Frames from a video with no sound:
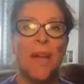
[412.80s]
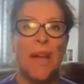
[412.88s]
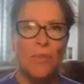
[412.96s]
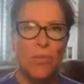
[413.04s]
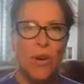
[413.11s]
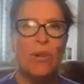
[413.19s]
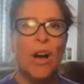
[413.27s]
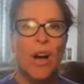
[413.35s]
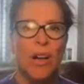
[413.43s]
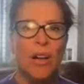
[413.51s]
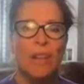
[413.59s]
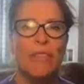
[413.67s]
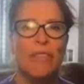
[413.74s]
It will
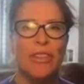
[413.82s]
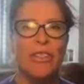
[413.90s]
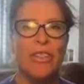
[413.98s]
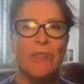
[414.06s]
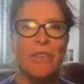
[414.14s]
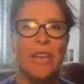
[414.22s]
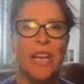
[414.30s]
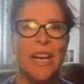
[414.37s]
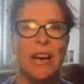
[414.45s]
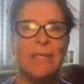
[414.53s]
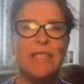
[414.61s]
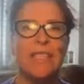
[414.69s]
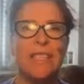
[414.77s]
hurt the first time you get
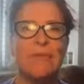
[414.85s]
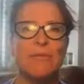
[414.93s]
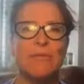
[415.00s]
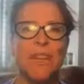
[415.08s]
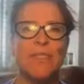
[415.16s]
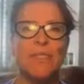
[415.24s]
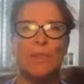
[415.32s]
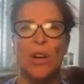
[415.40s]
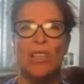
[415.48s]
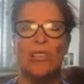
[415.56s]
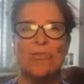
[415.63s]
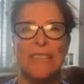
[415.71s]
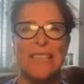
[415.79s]
up for several reasons. One,
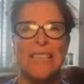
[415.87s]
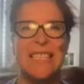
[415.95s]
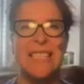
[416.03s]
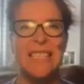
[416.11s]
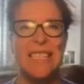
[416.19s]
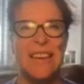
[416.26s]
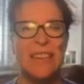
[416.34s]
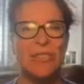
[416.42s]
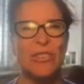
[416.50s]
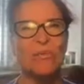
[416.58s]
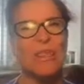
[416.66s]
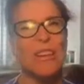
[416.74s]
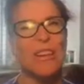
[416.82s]
you're really stiff because
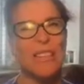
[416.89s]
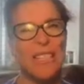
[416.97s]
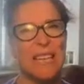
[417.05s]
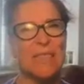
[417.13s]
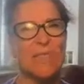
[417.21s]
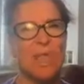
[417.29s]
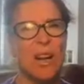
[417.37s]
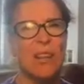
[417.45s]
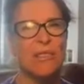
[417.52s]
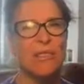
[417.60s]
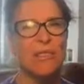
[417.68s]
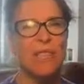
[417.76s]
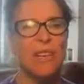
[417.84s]
you've been lying down for quite a
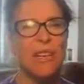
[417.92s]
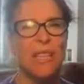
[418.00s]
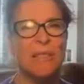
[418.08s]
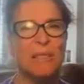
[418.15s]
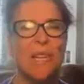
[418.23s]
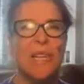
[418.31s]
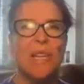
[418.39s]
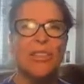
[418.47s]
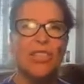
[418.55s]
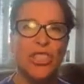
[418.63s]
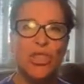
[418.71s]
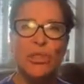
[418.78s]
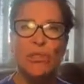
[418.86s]
long time.
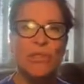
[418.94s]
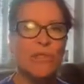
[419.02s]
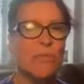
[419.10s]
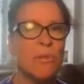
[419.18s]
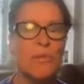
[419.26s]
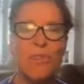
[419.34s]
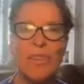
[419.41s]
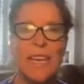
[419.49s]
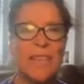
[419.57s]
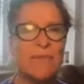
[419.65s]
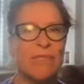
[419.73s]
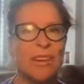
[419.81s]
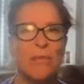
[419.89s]
Two, you've probably not
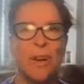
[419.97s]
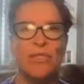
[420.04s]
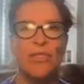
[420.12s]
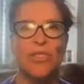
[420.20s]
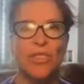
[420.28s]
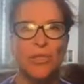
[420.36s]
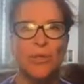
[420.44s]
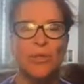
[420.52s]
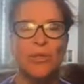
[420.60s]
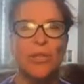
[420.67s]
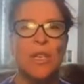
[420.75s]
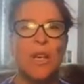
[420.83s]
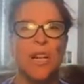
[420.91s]
eaten very much at
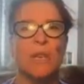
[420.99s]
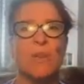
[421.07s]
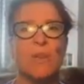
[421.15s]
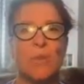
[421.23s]
all and you've been